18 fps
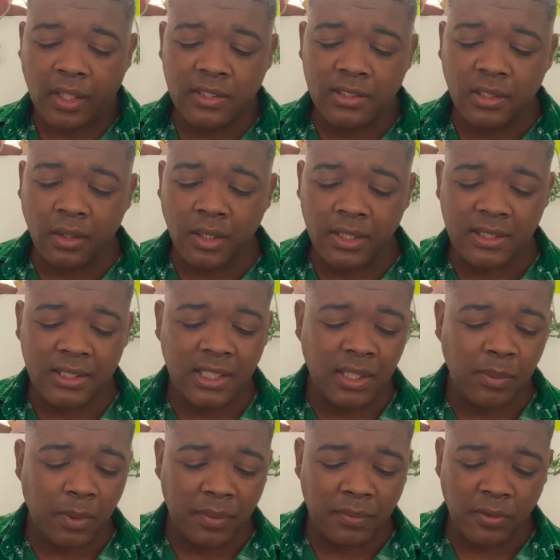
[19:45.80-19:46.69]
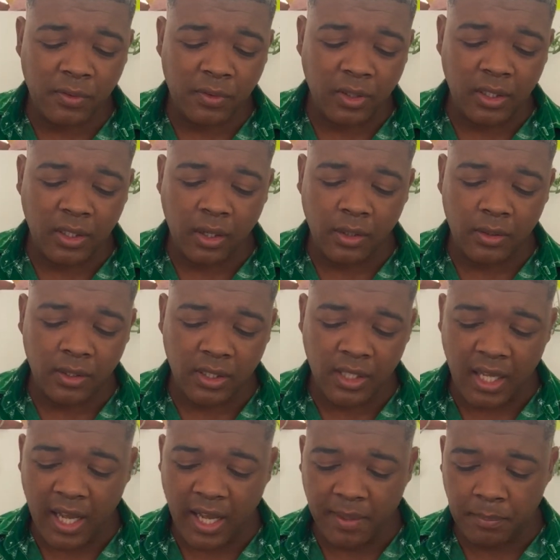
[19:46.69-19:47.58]
It's So let's see what we've got out of
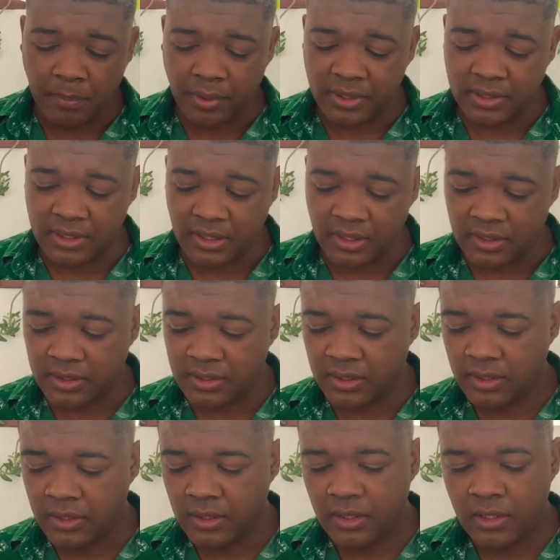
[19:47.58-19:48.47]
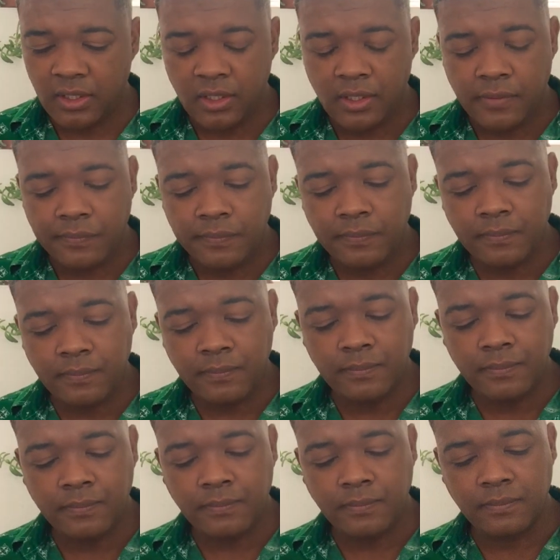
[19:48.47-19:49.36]
the High Priestess.
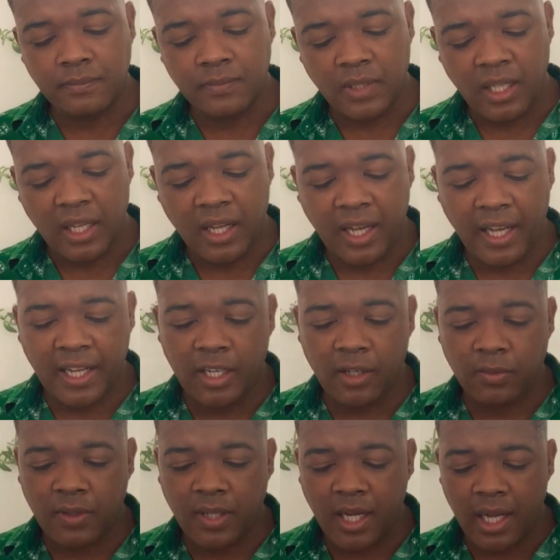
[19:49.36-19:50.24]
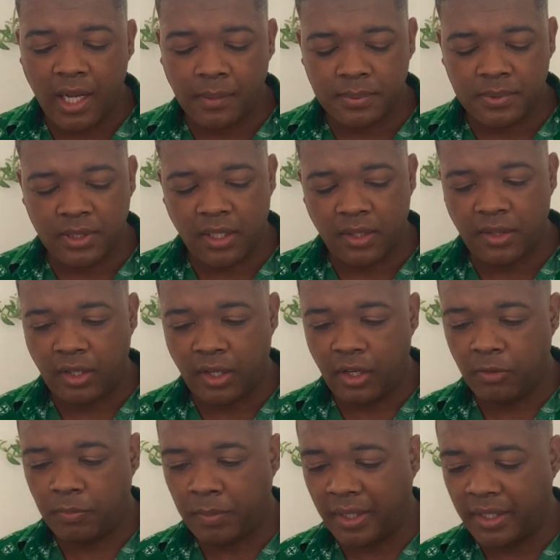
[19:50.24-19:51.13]
Eight of Cups, Three
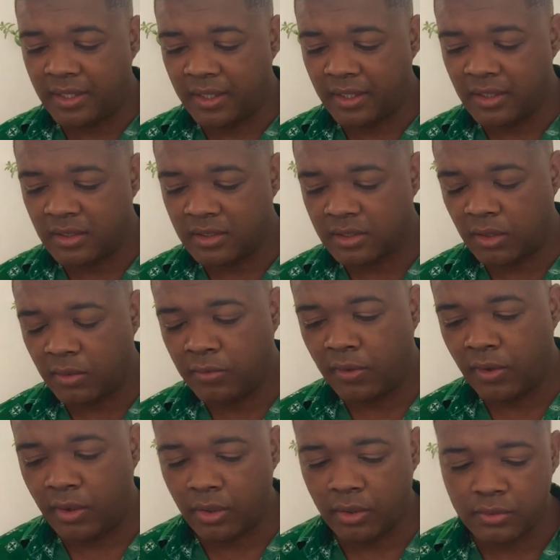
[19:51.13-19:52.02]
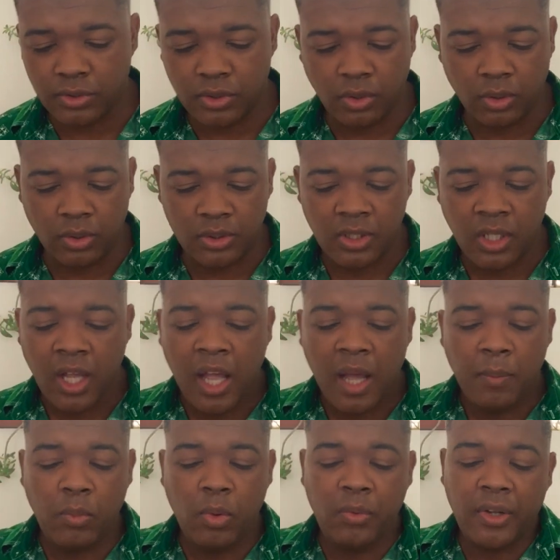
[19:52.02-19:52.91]
of Pentacles, Four of Swords.
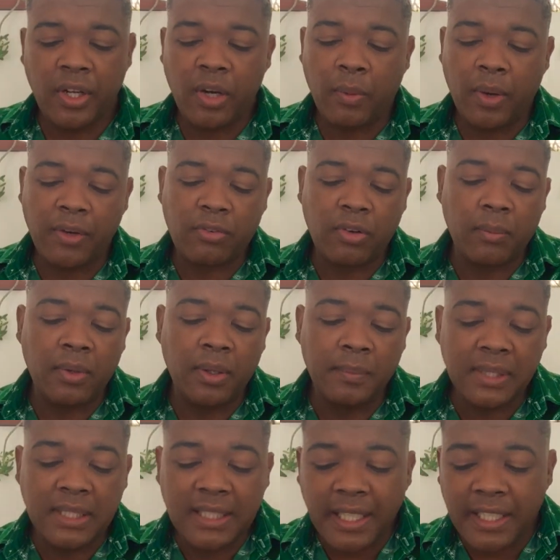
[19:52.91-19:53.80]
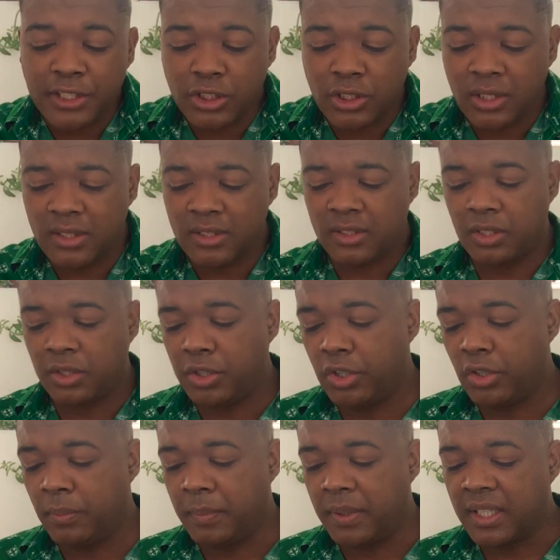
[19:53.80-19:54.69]
Moving away from limitations,
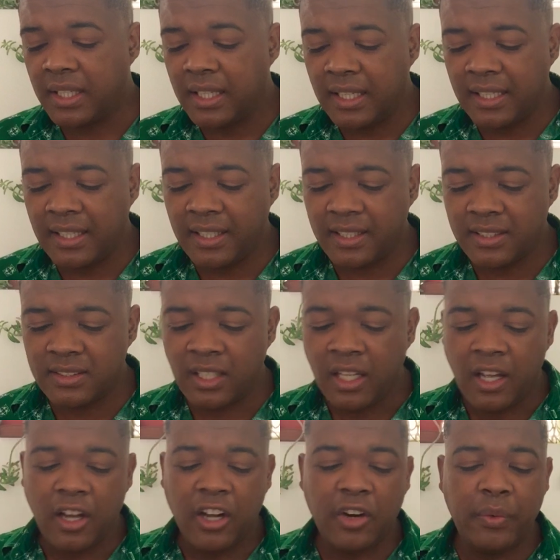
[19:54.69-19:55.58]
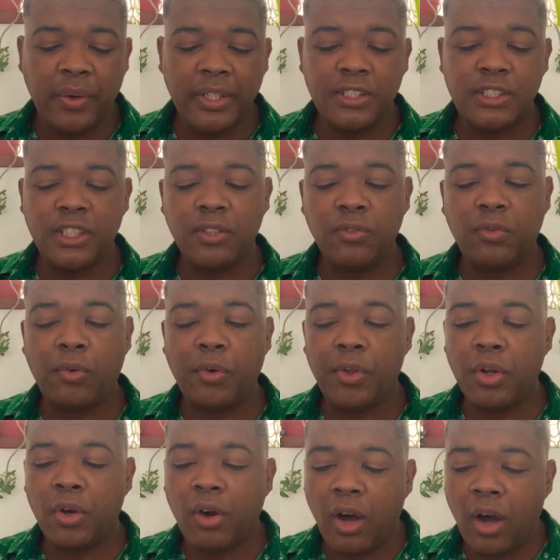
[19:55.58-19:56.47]
new beginnings, reaching for
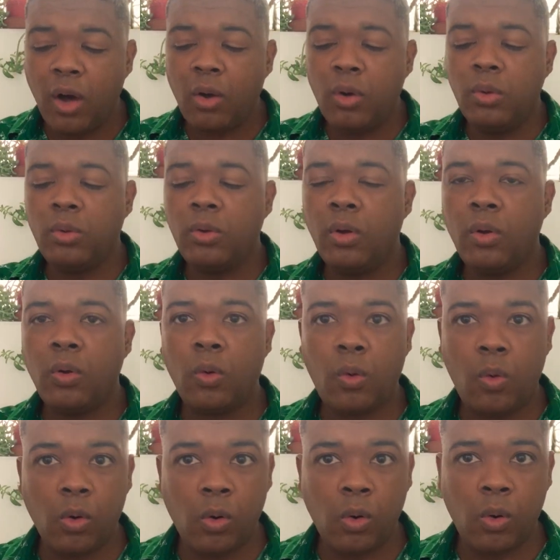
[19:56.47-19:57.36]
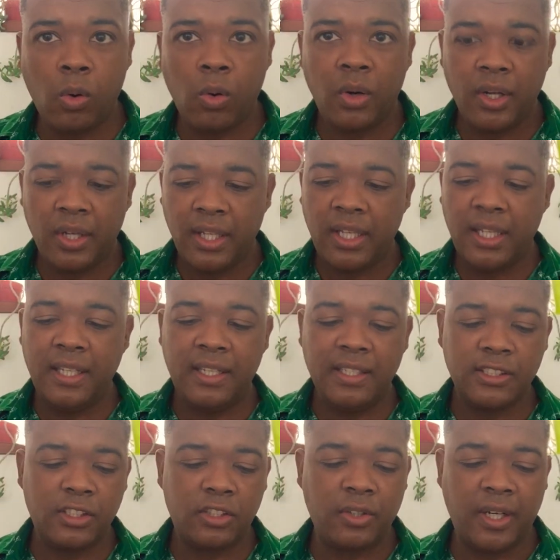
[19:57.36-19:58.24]
your own core
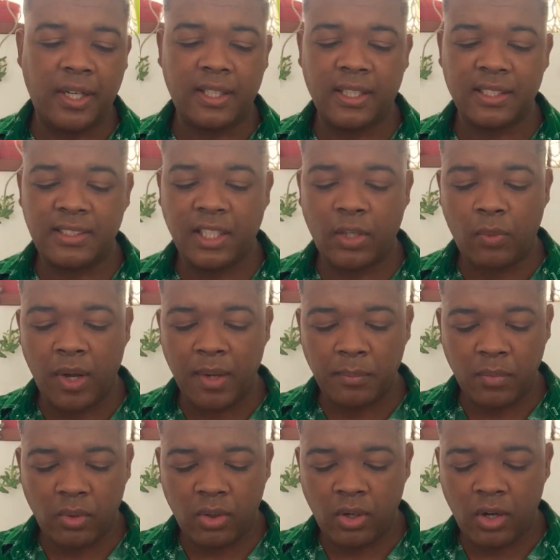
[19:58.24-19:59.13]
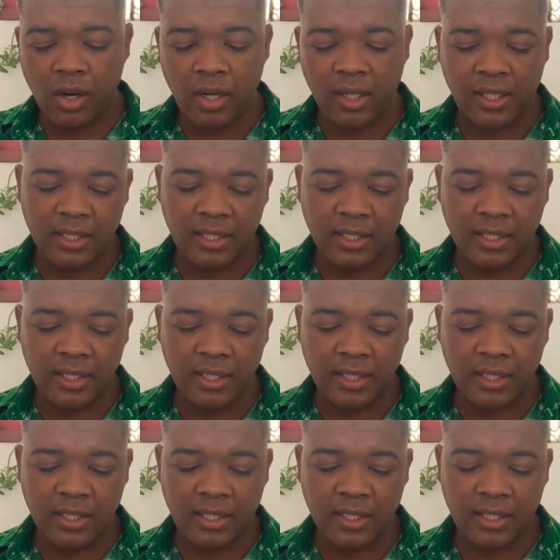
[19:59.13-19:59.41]
inner strength. Let's say one more card.